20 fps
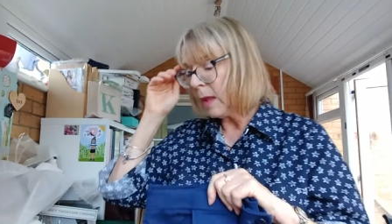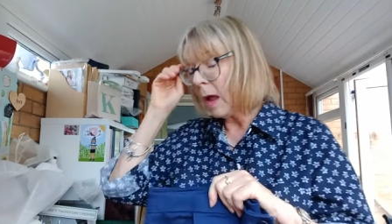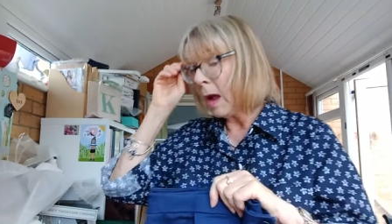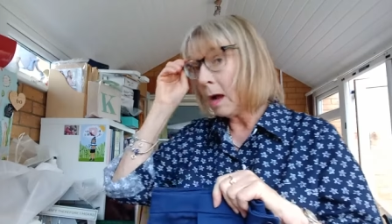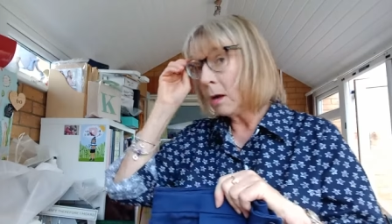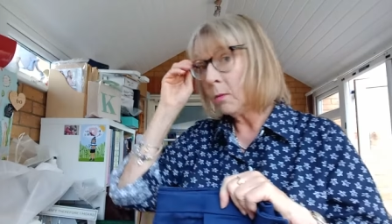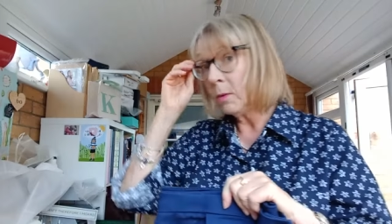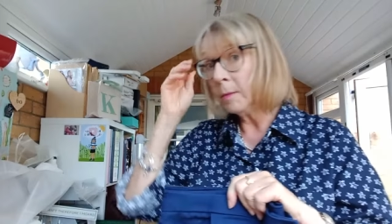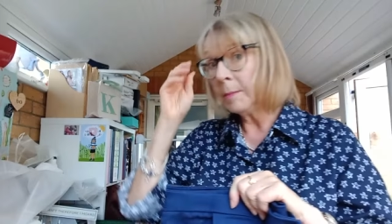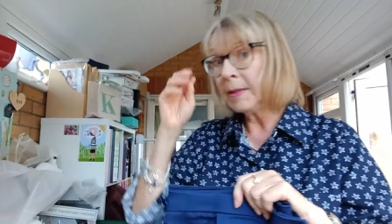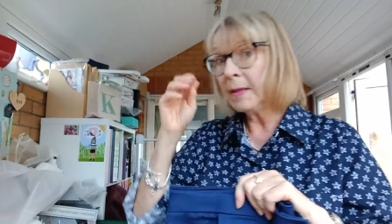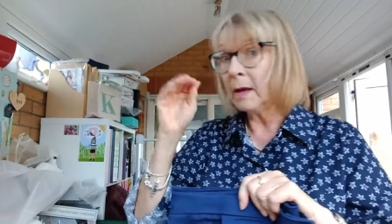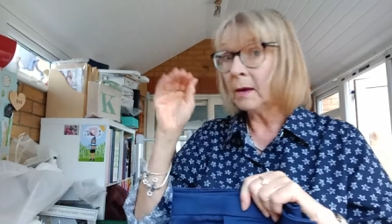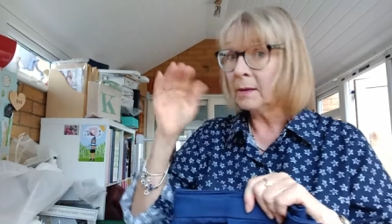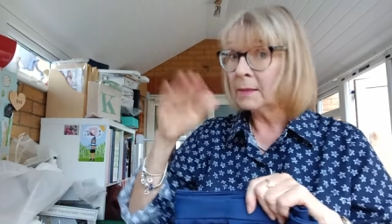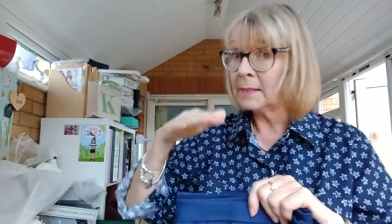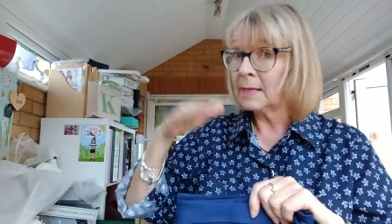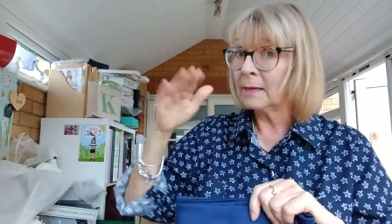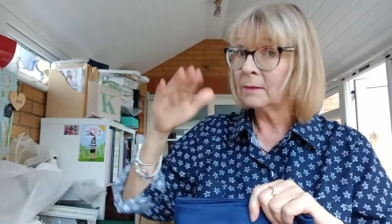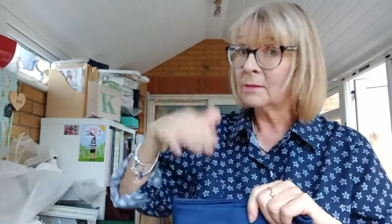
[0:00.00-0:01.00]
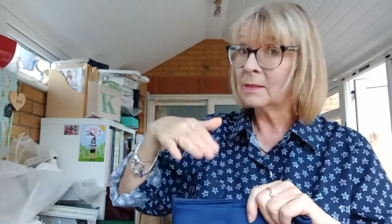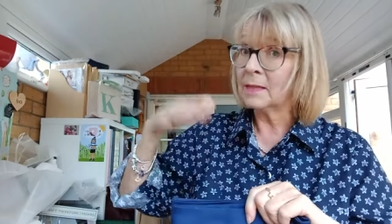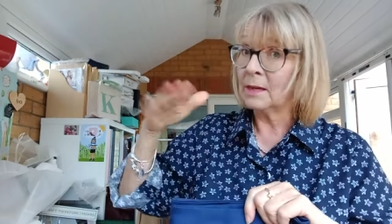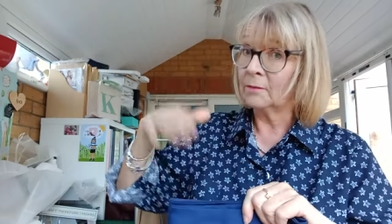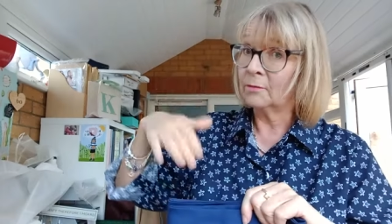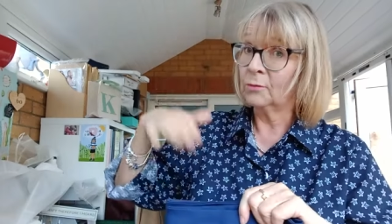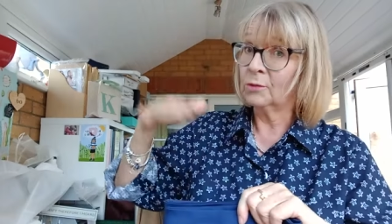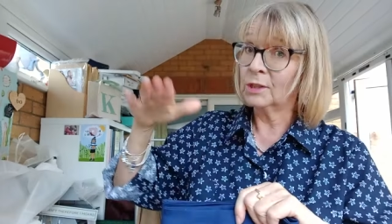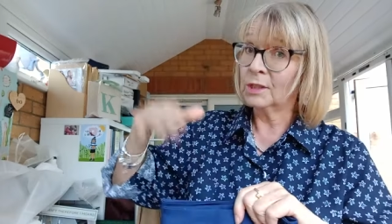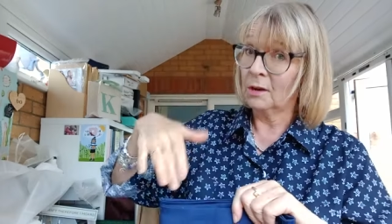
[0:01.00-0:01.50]
I will be going down
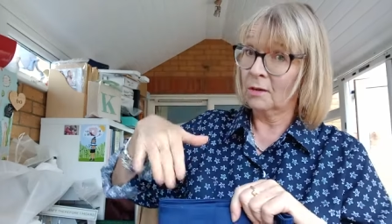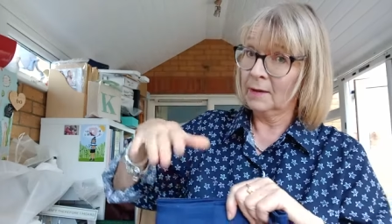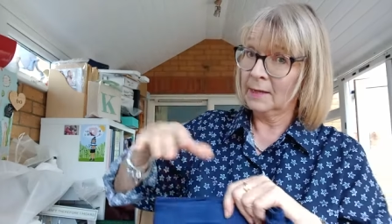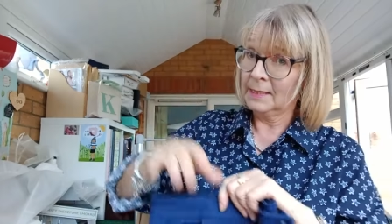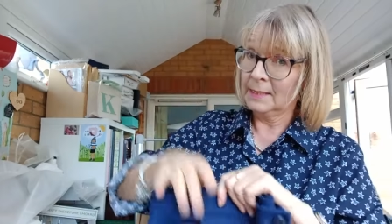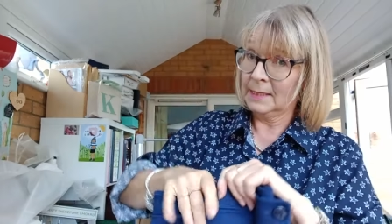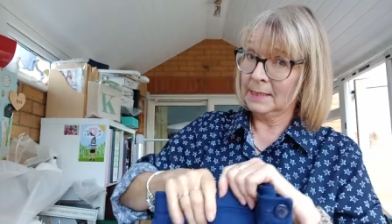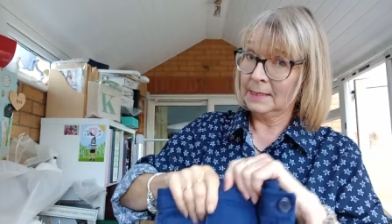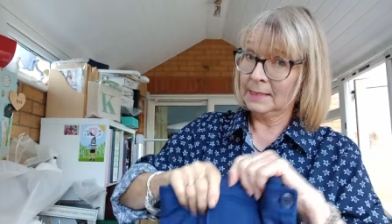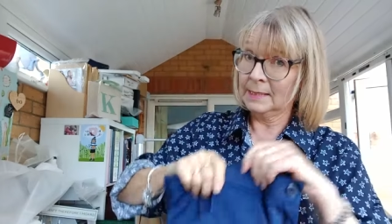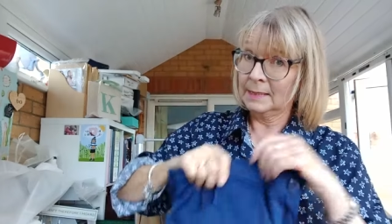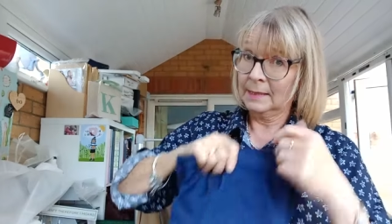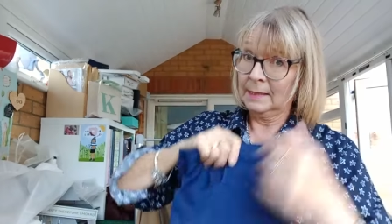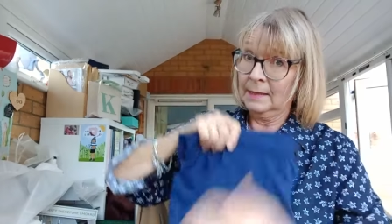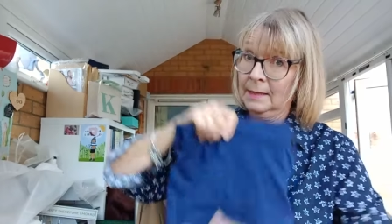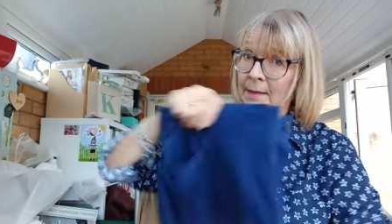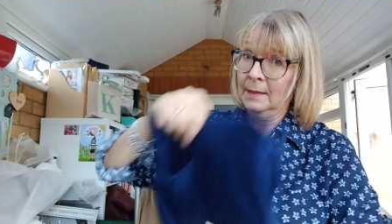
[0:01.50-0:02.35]
several sizes.